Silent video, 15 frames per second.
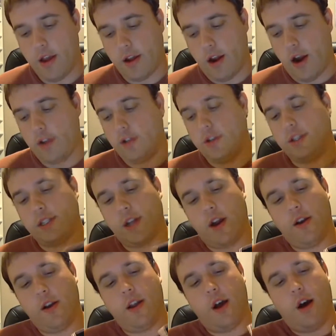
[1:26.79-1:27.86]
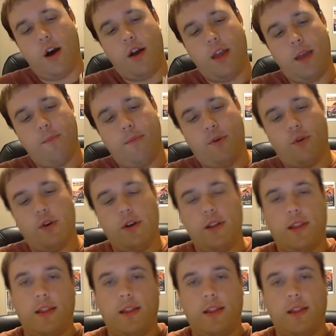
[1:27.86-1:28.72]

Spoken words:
Cards are discarded on a board